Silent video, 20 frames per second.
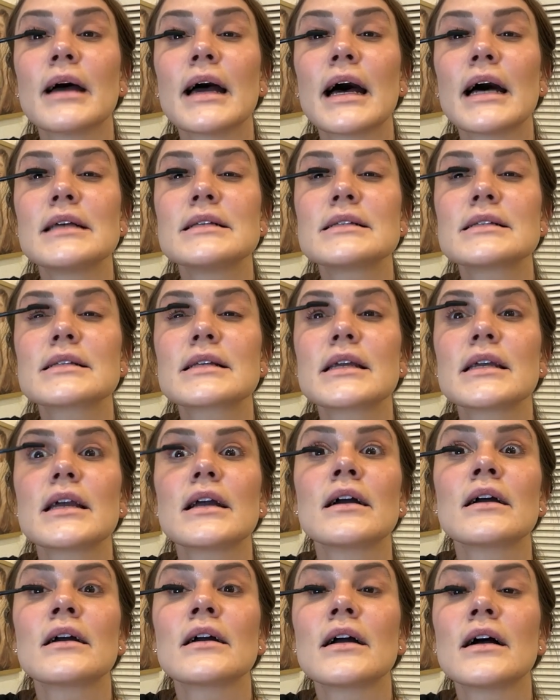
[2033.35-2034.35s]

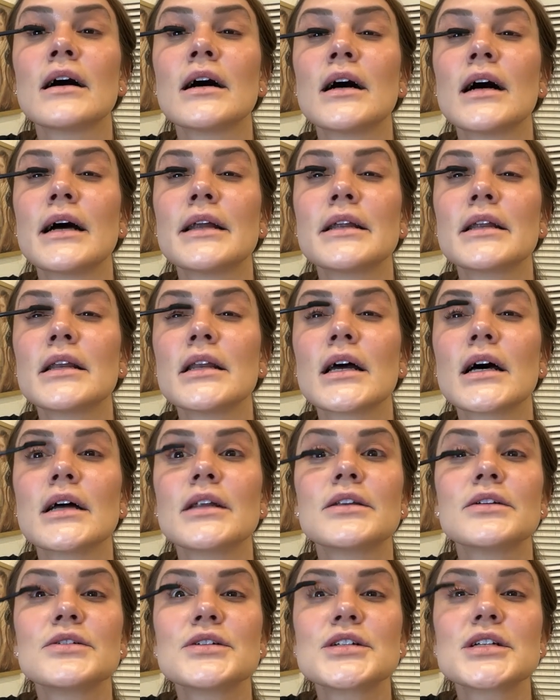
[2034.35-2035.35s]
I did
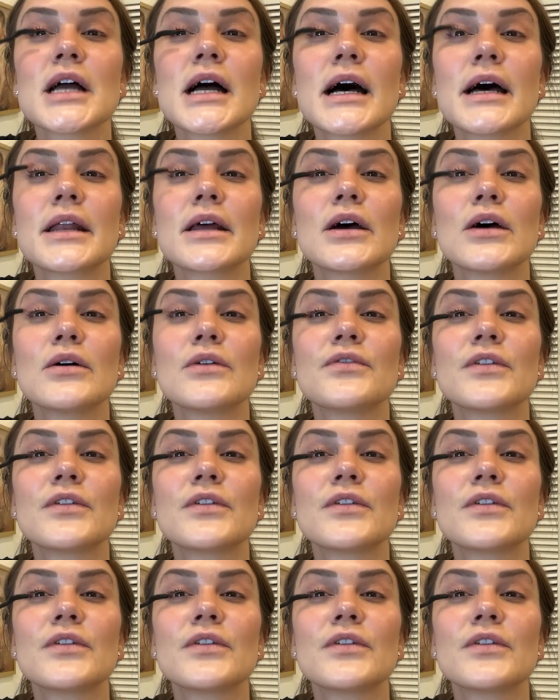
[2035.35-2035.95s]
not do shadow.